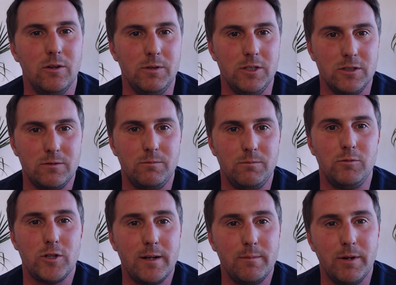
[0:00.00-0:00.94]
We just
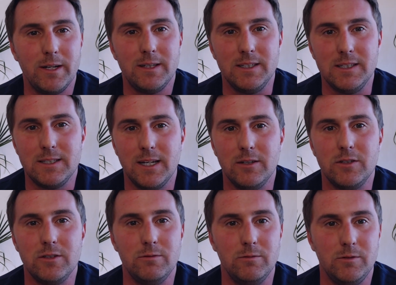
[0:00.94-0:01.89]
try to break things down
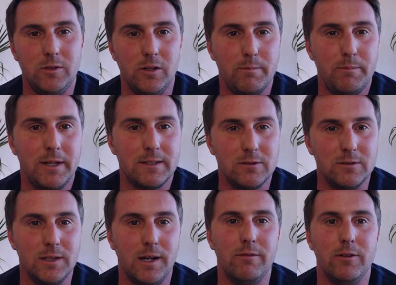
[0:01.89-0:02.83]
to
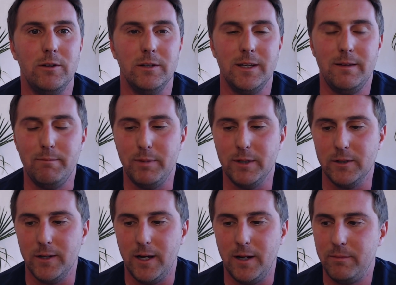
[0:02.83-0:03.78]
pixel level and then
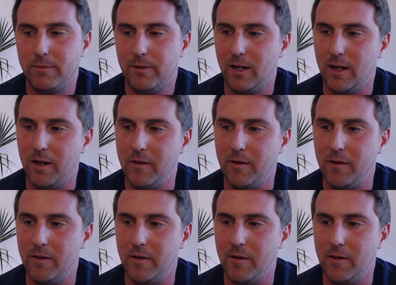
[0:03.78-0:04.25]
build up.